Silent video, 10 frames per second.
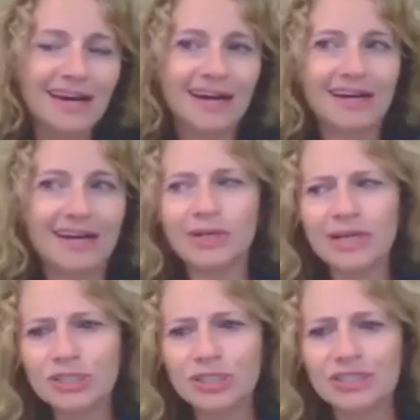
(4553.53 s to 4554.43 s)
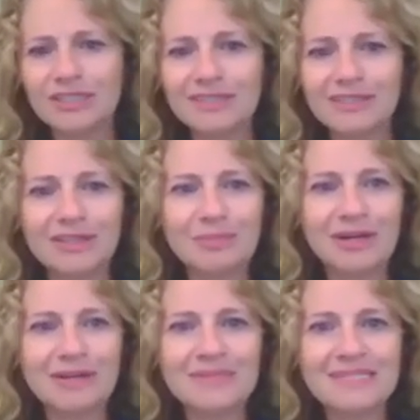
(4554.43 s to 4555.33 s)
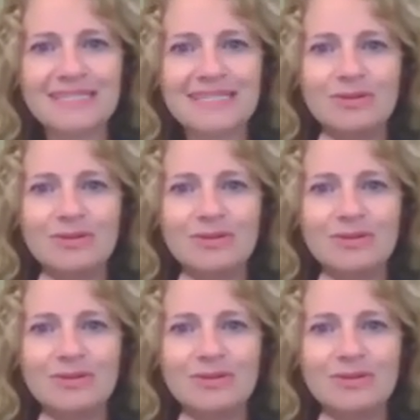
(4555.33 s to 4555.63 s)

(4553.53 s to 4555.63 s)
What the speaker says: we're not sure in law departments,